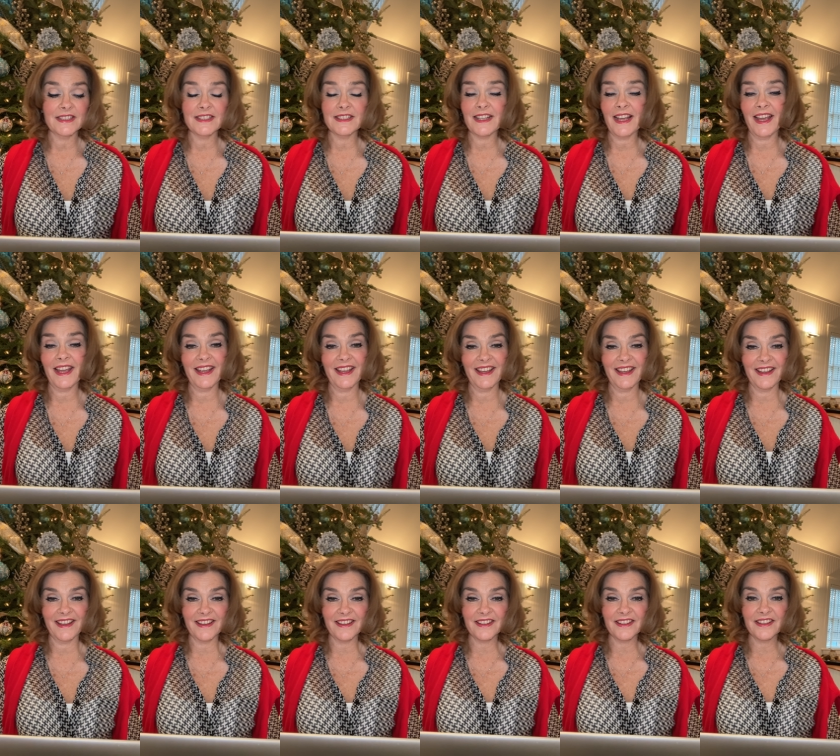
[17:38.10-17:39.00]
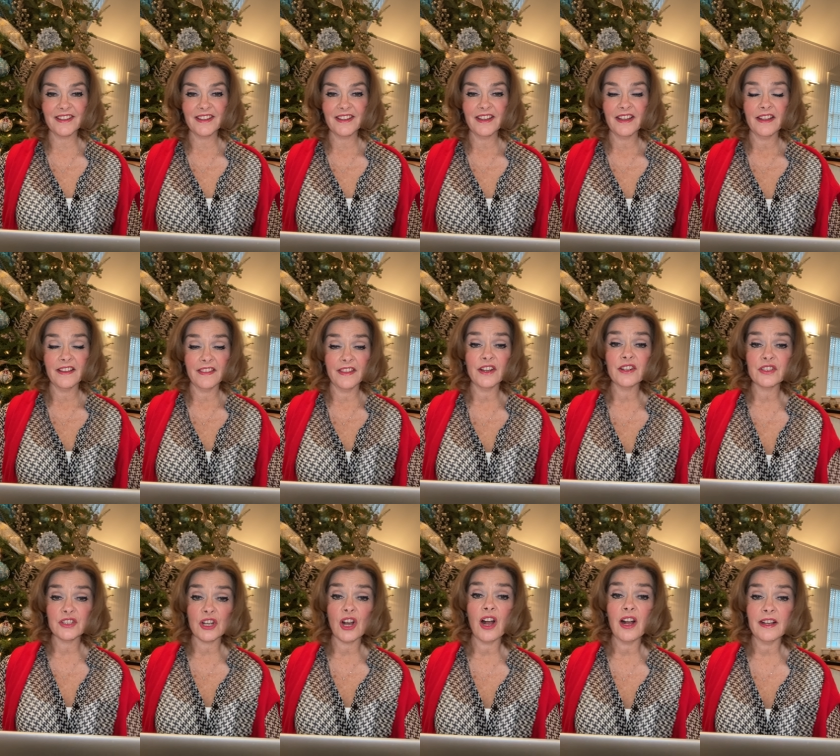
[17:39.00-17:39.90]
saying, they're
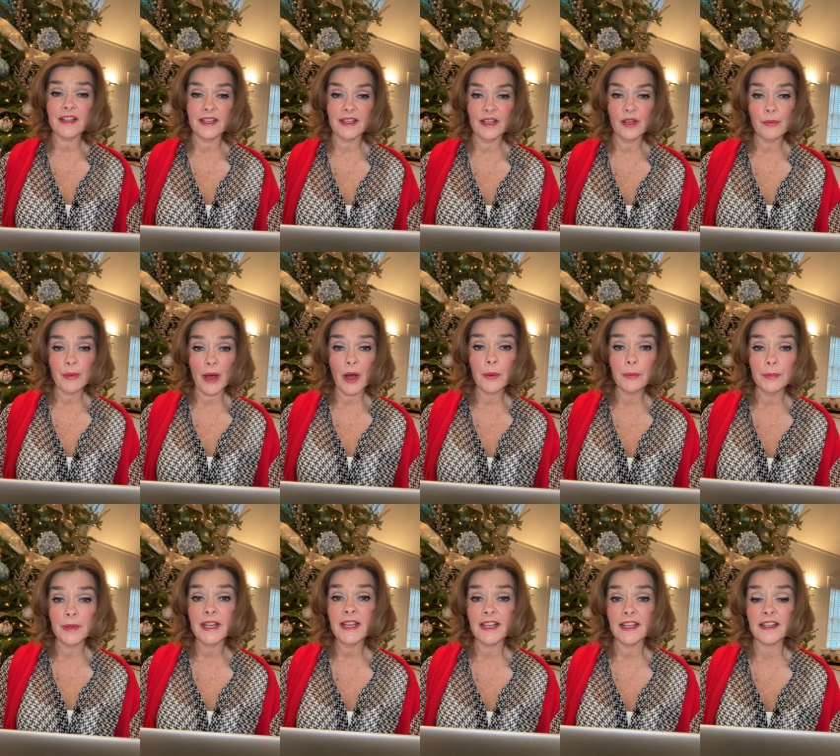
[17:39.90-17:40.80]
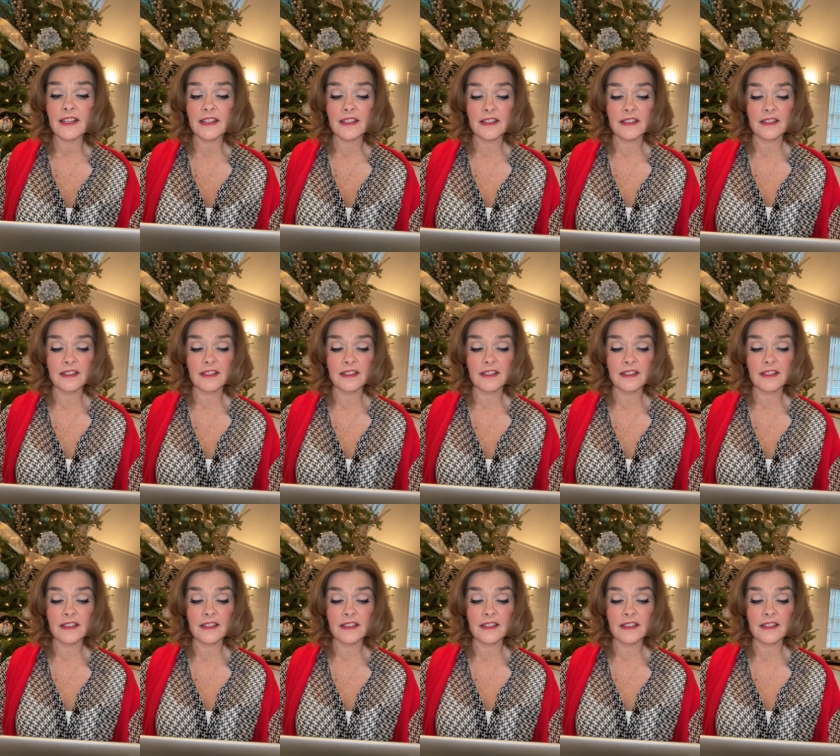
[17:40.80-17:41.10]
talking about me.